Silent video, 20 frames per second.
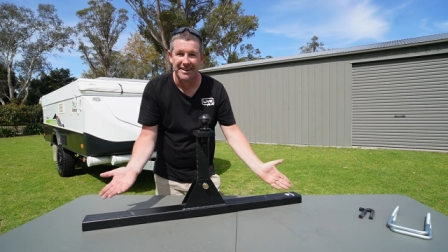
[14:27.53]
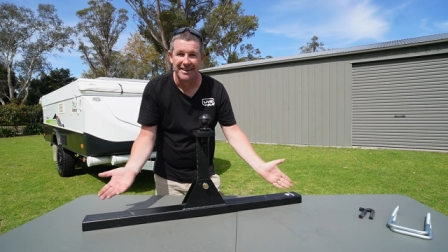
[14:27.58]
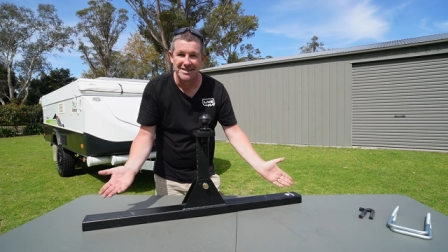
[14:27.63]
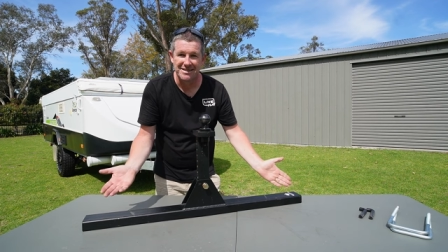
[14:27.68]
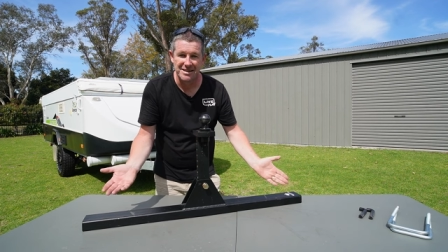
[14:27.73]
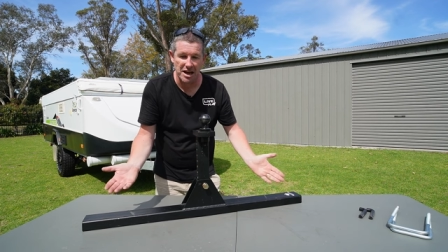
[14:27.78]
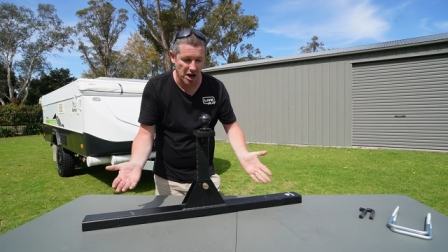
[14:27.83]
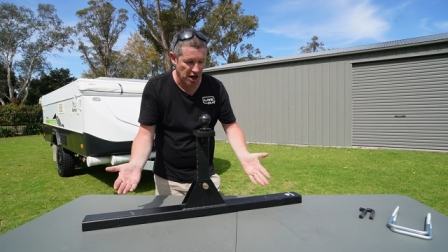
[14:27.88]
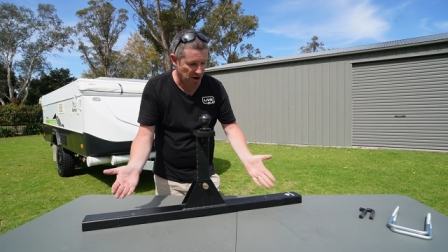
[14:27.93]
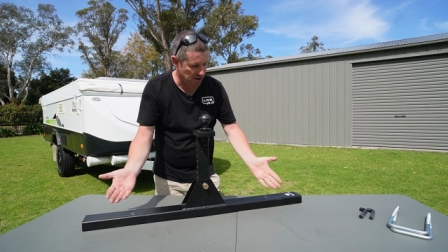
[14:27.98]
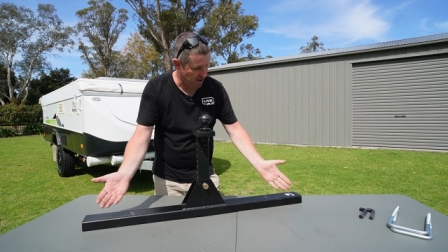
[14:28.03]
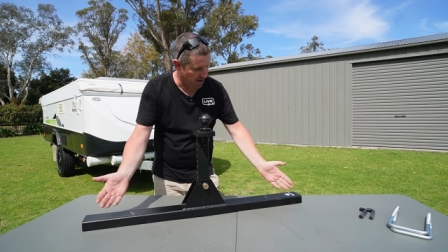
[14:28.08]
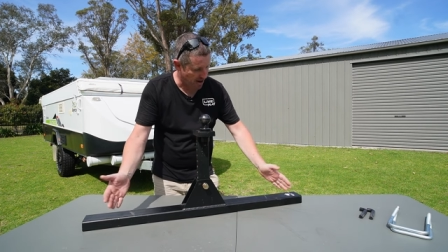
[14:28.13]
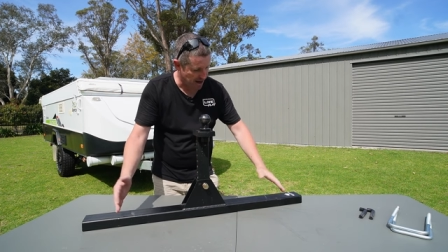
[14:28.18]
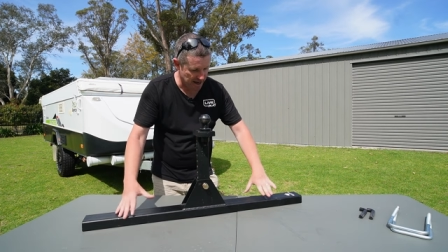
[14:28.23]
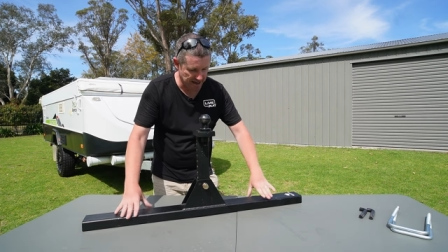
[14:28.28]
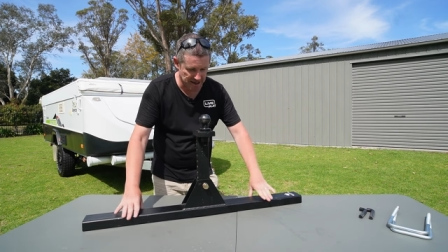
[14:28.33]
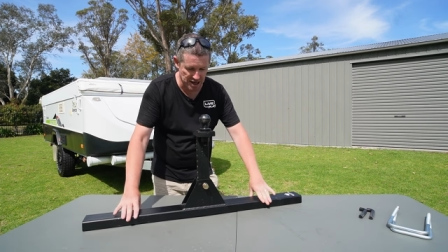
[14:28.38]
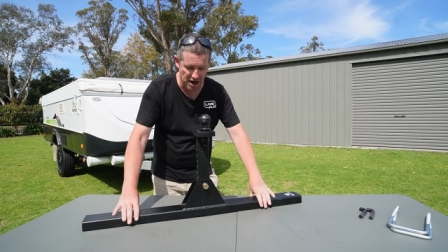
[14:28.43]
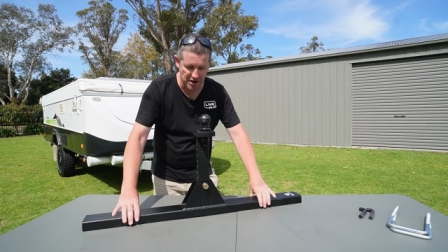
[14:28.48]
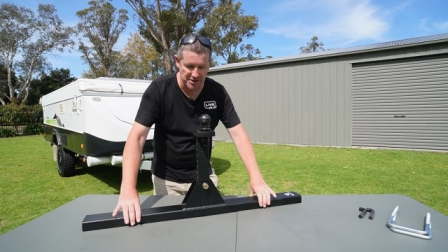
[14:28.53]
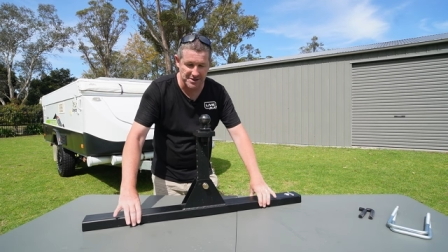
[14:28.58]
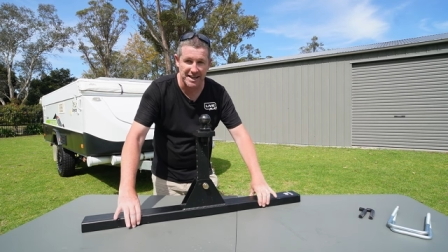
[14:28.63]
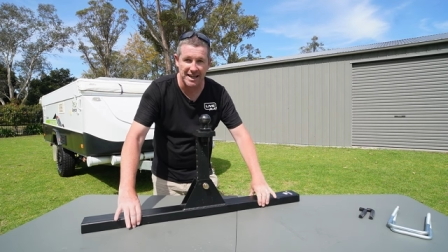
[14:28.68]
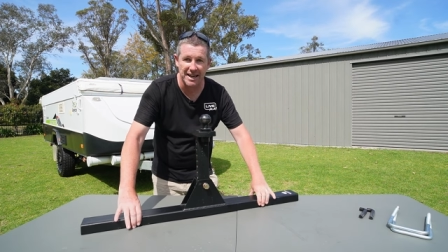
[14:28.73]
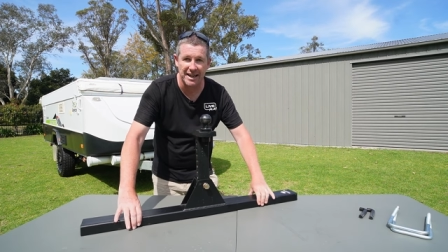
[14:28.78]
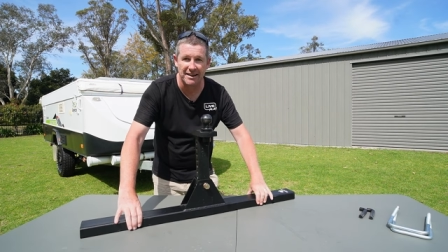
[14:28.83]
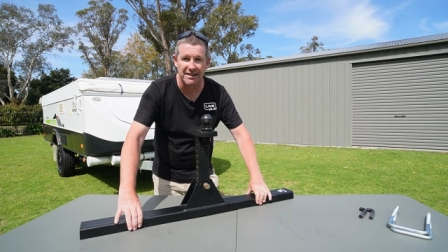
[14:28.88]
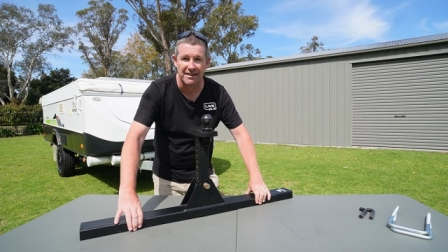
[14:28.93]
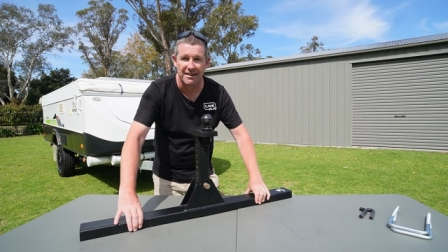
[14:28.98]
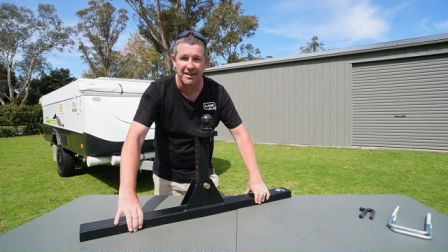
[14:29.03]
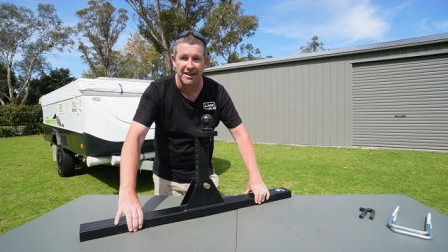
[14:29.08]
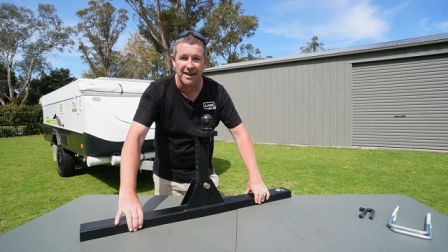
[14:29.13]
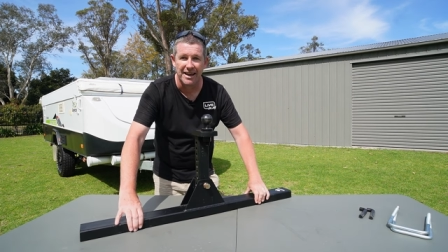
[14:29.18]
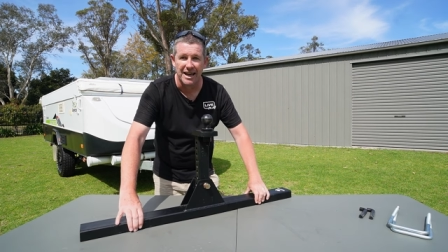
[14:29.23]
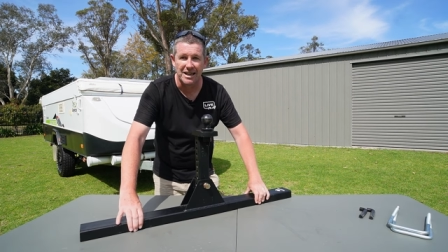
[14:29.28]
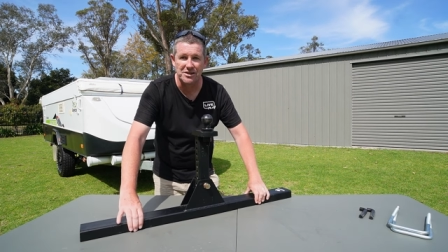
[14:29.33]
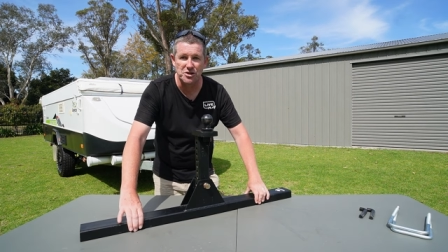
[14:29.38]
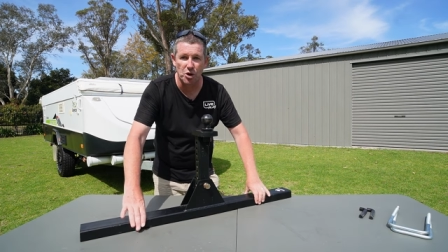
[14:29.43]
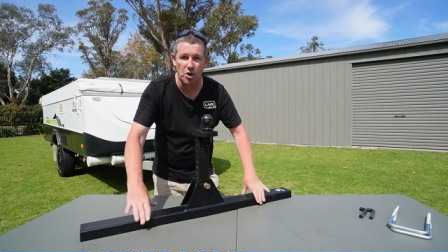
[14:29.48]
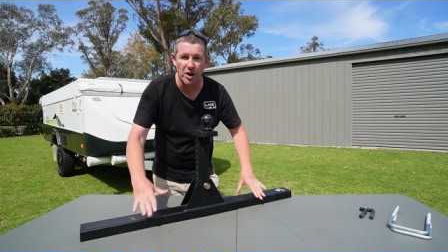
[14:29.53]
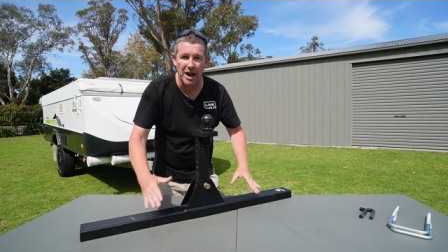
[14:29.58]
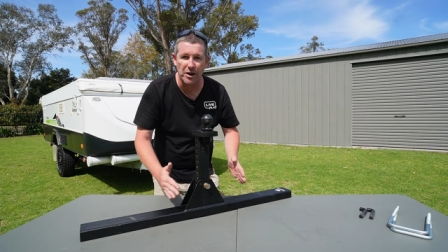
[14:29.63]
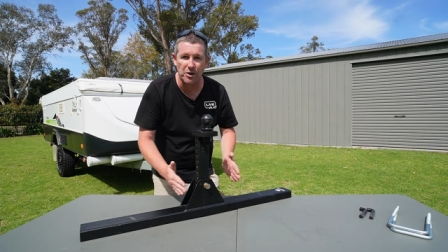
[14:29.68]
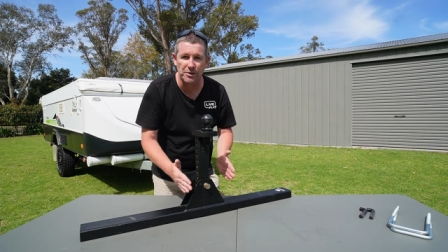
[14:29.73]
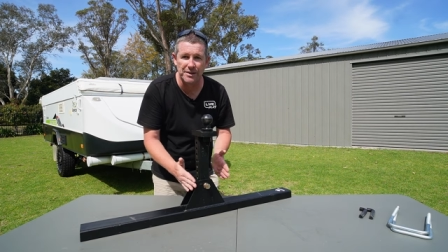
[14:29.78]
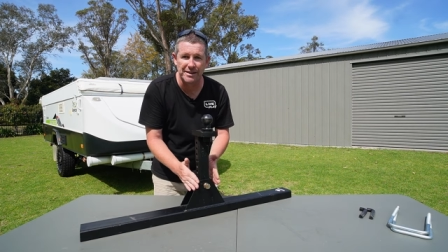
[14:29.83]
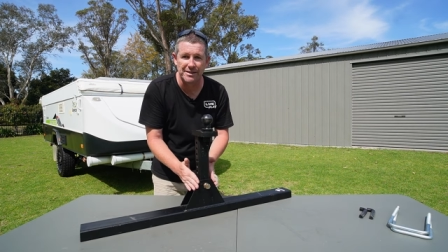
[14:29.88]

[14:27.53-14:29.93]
So it goes in, it's all held